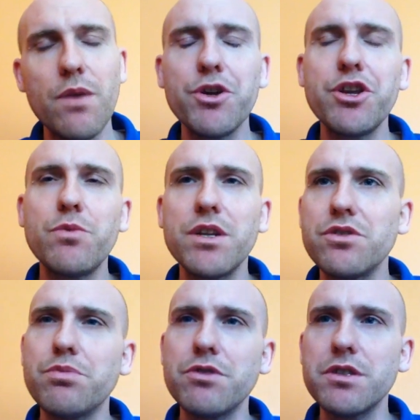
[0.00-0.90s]
And when you went
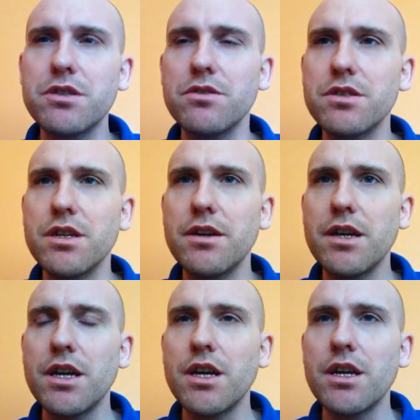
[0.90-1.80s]
to a Prince concert,
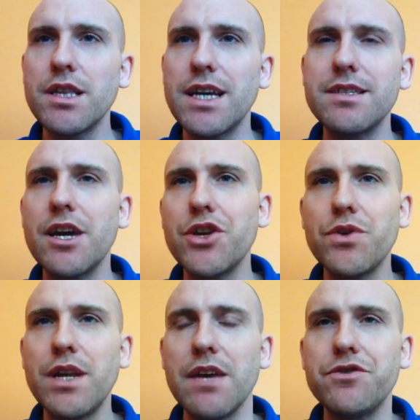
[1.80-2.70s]
that's how you
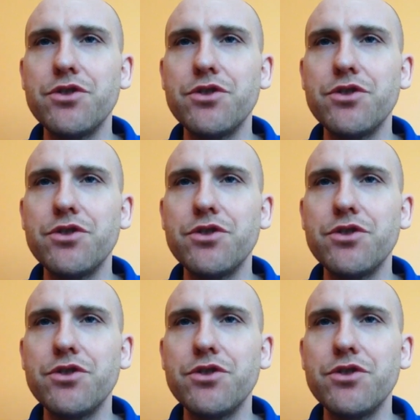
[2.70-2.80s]
left.